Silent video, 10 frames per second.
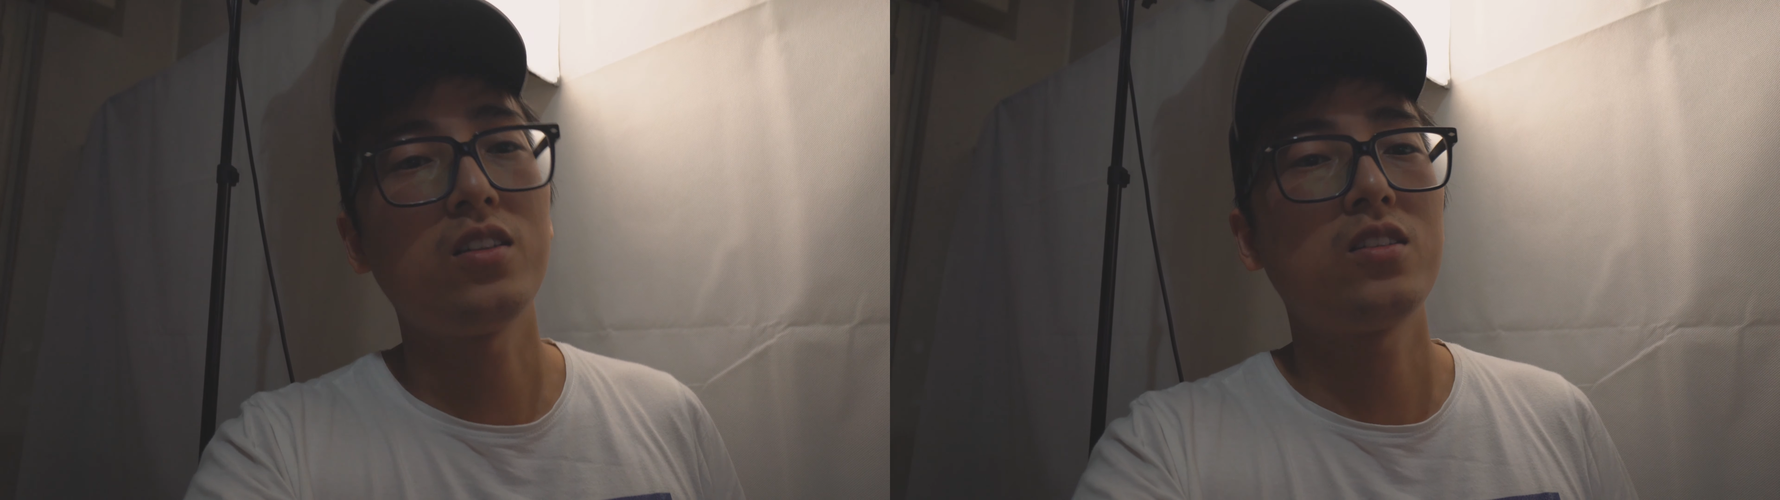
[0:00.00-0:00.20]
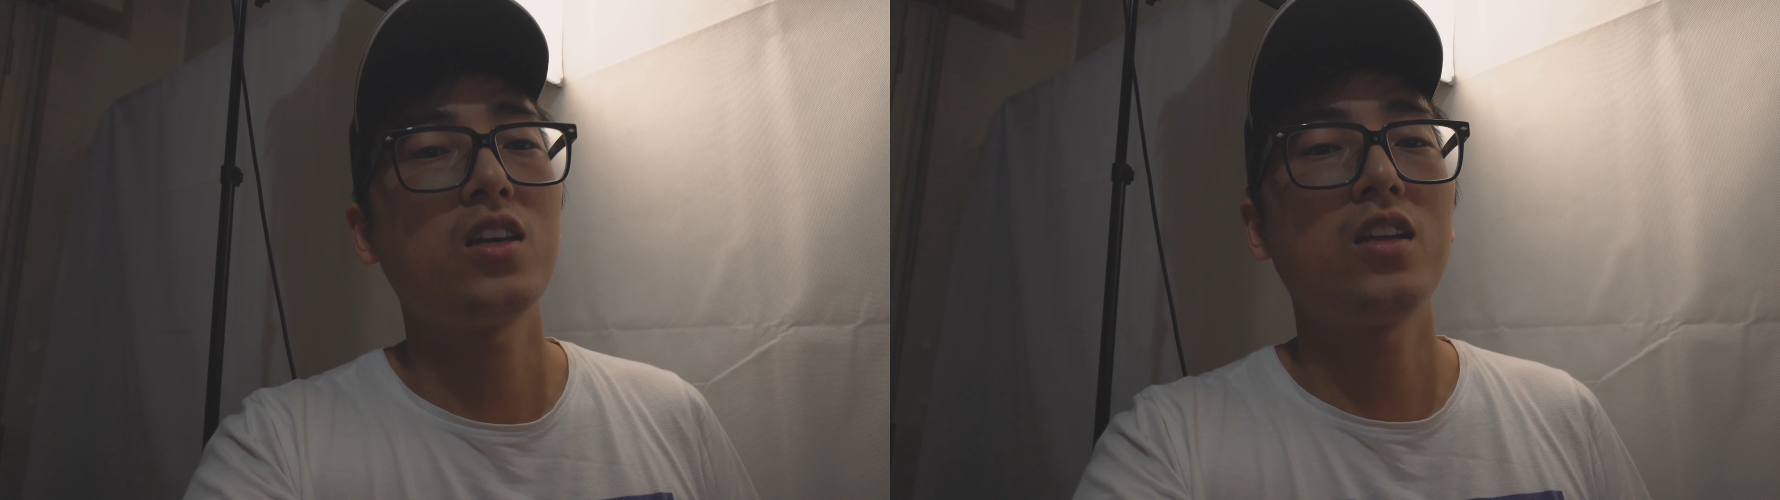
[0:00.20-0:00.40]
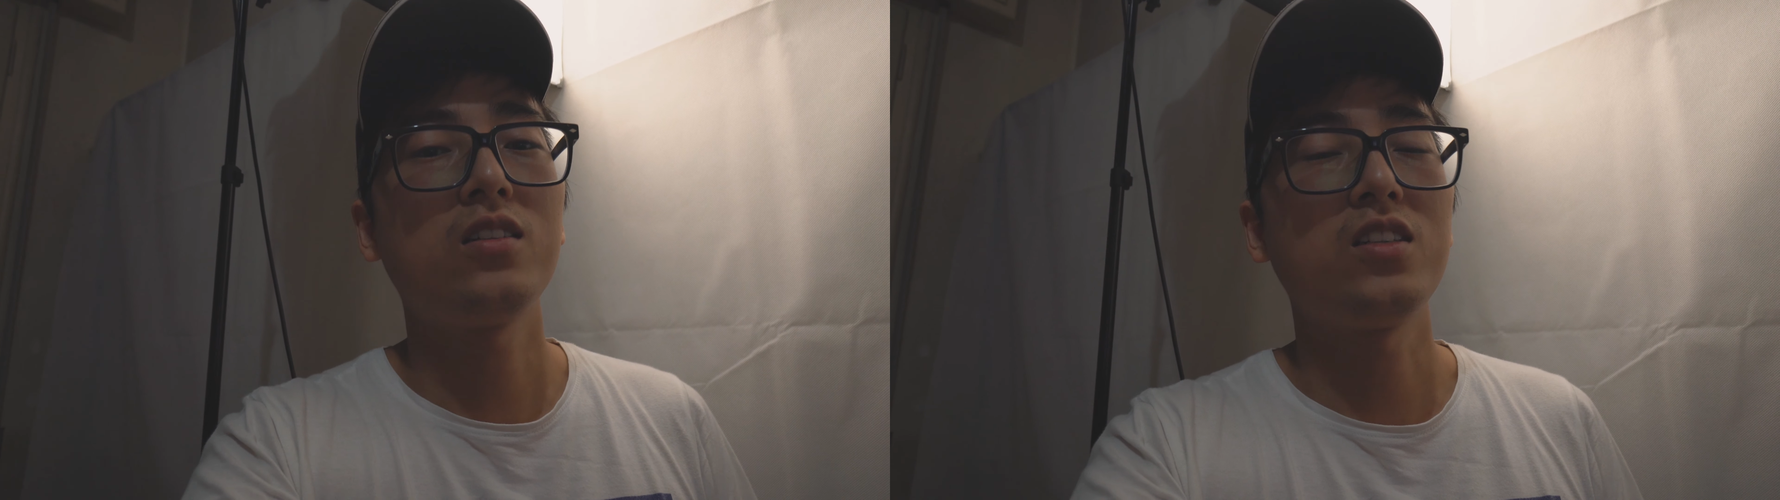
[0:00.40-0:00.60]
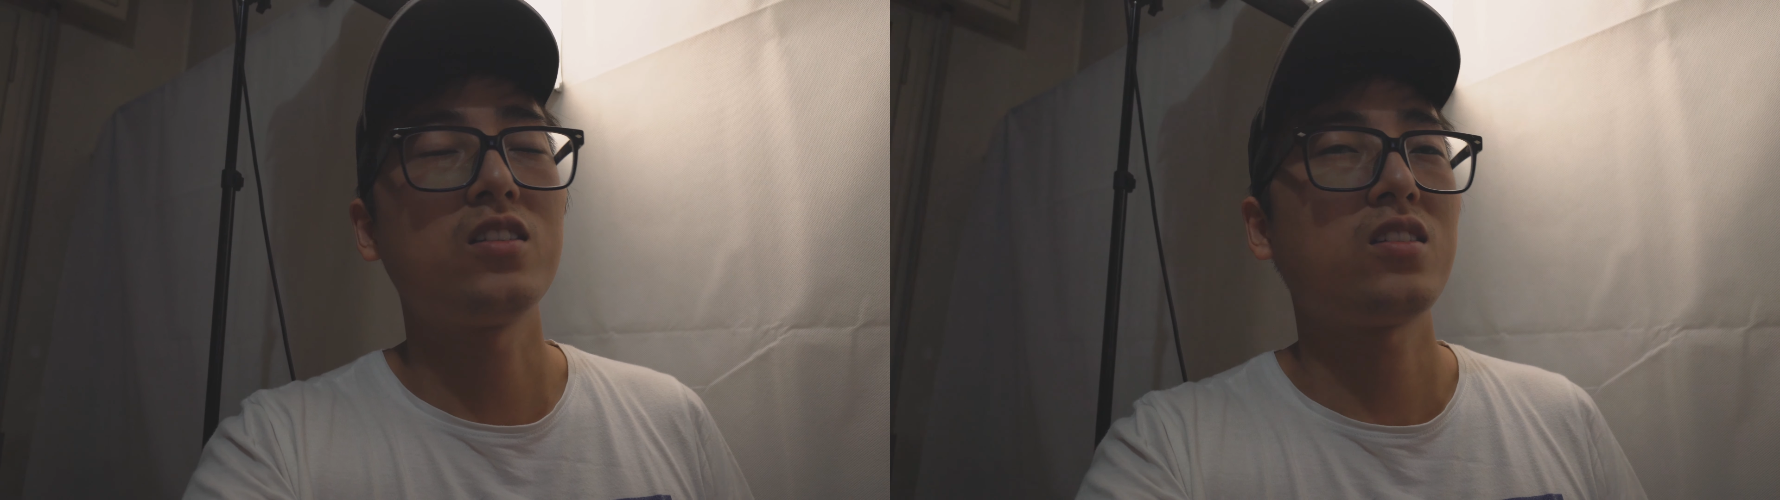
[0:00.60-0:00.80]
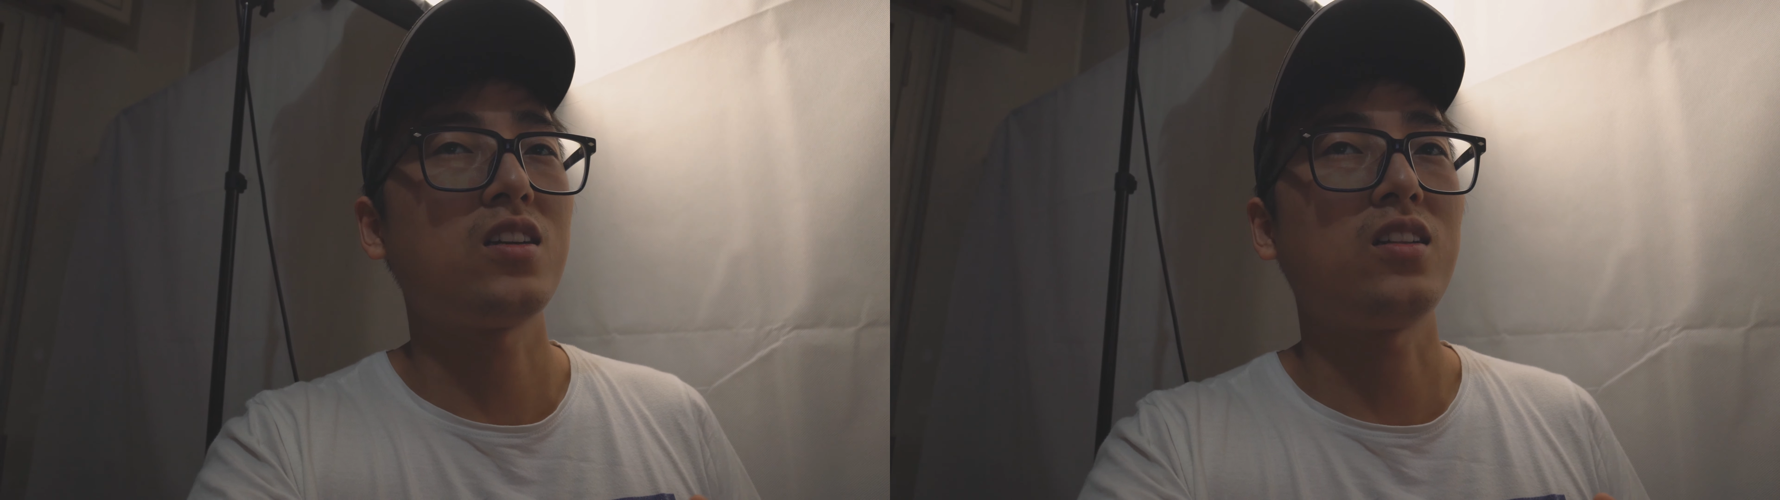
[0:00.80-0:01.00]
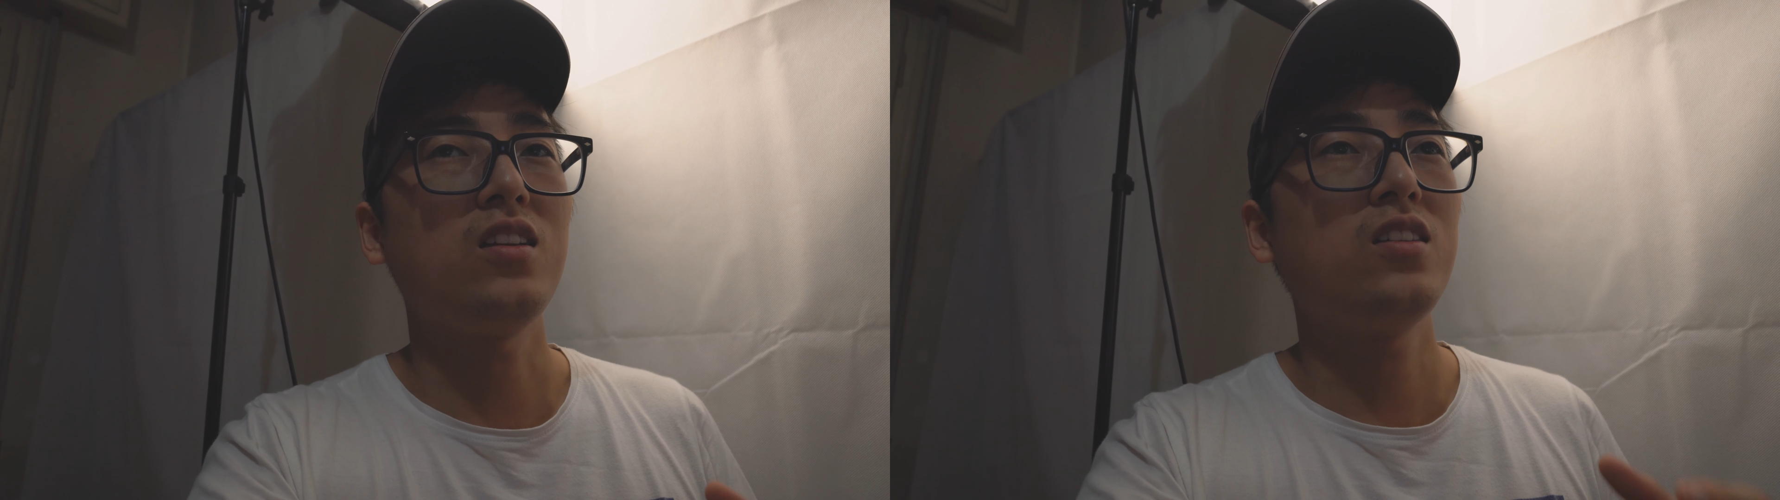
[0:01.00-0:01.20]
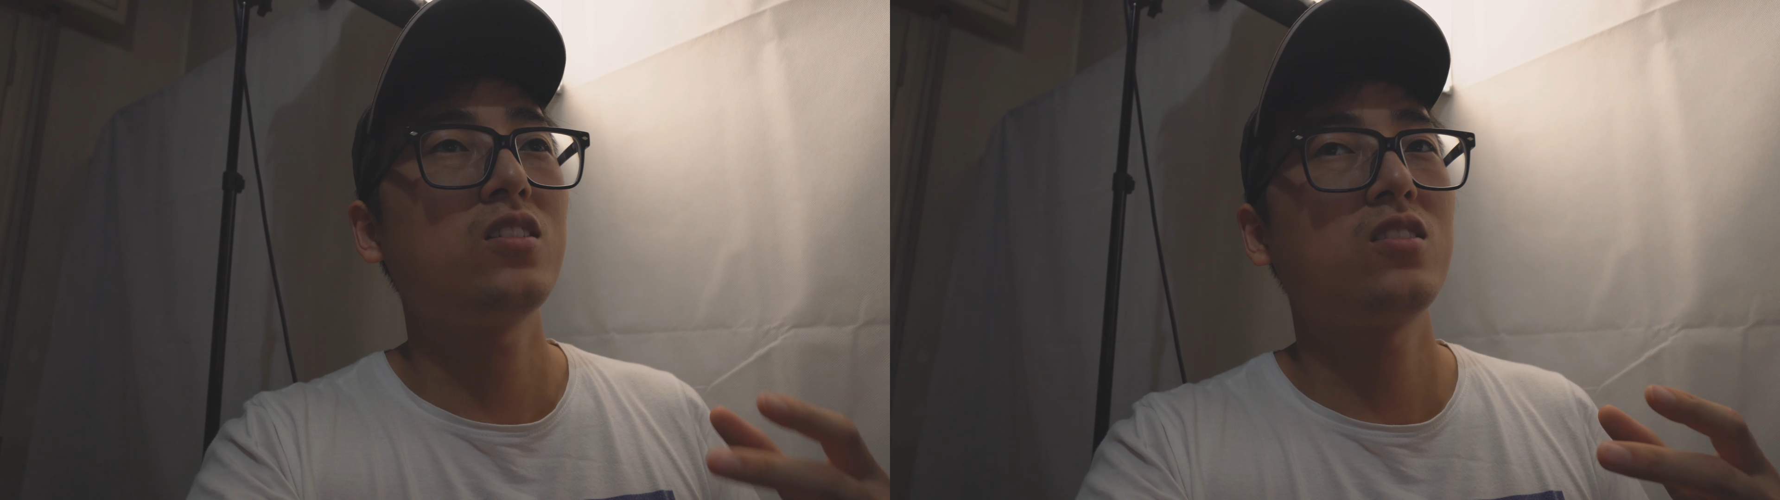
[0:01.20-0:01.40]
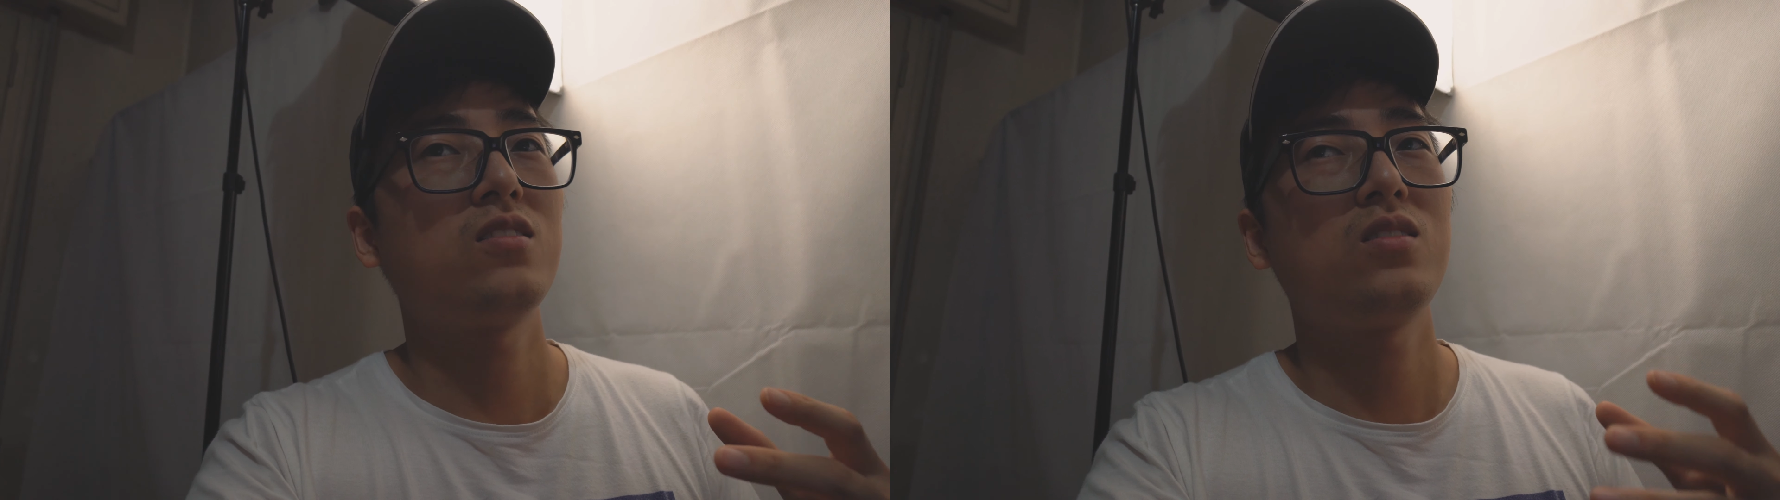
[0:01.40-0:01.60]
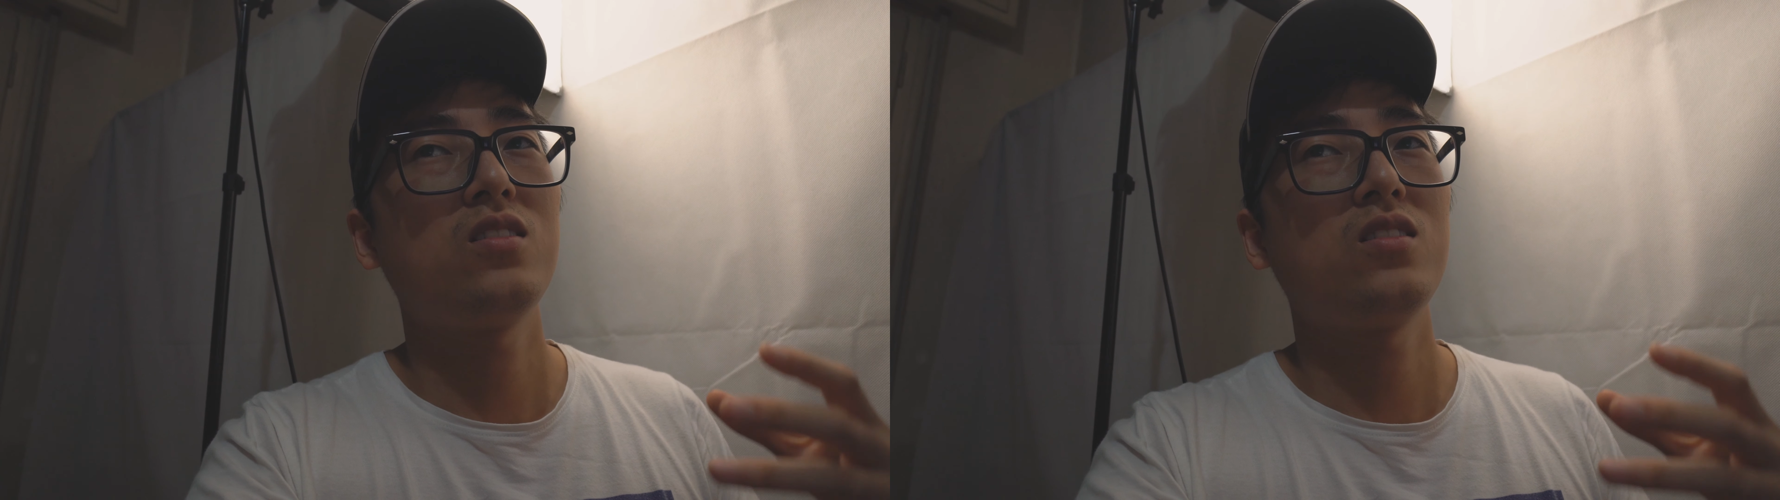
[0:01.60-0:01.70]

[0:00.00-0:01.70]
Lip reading: this Canon lens that it's